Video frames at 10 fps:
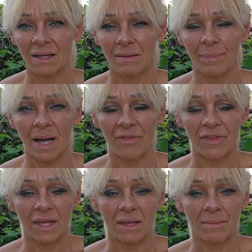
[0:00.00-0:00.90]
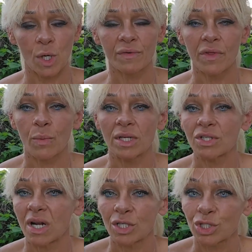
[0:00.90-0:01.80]
bought them over the winter,
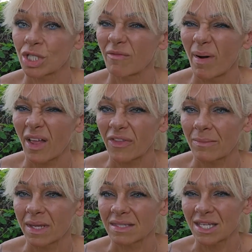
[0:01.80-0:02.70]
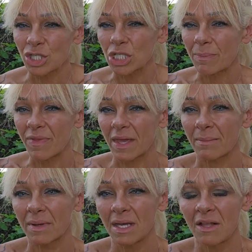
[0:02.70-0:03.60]
and I shouldn't have bought them because they shipped
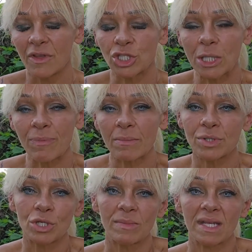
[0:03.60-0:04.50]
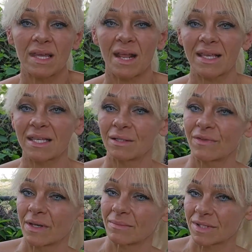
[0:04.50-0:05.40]
them. They shipped them to me and I killed
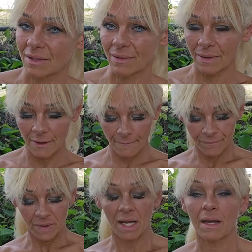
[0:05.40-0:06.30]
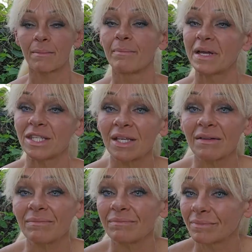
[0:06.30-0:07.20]
them. So, but you know,
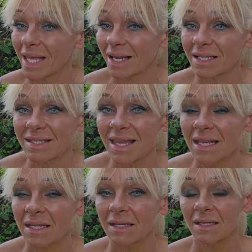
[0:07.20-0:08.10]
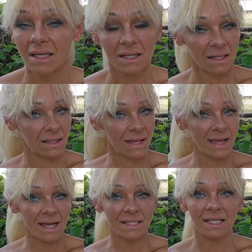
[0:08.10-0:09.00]
like I said
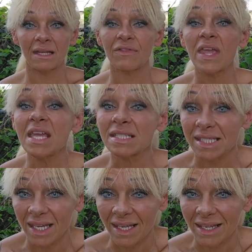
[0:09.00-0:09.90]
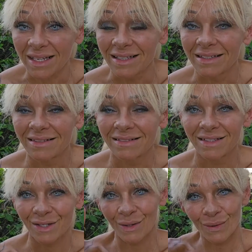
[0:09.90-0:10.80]
that they say,
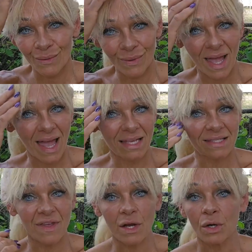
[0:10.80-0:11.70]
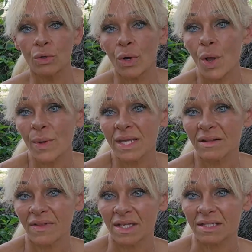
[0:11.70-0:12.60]
you know, as they are
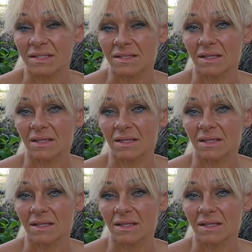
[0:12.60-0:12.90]
growing this,